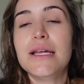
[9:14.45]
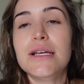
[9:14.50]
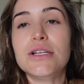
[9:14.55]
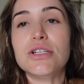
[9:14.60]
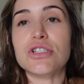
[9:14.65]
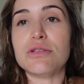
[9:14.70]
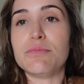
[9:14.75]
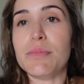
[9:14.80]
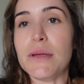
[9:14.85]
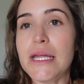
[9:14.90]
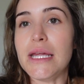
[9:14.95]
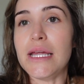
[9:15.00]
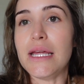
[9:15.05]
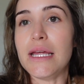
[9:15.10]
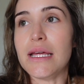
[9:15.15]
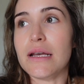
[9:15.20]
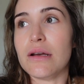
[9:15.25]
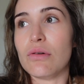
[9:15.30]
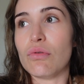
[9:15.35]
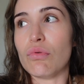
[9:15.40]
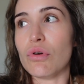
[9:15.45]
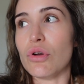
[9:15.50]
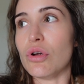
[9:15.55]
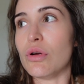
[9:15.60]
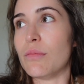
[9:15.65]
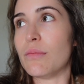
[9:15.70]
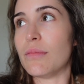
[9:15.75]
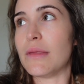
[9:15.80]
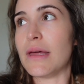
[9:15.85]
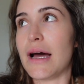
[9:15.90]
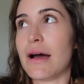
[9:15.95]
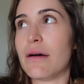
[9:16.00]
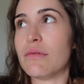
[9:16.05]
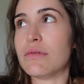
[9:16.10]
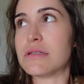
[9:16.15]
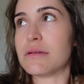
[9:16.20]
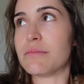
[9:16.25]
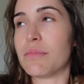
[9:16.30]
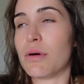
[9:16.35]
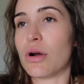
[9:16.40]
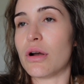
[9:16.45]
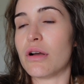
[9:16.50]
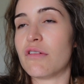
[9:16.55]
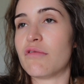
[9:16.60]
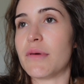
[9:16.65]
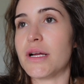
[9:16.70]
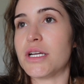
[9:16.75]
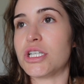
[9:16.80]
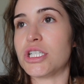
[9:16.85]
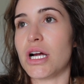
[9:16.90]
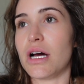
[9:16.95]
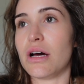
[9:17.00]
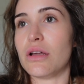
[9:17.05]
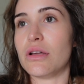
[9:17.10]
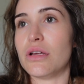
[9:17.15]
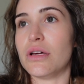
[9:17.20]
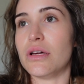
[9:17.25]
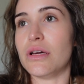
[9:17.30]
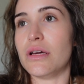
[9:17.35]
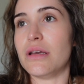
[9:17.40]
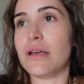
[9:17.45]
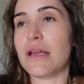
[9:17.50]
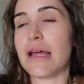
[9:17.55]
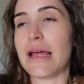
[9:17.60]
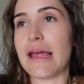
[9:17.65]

just be in a room that was a part of my childhood.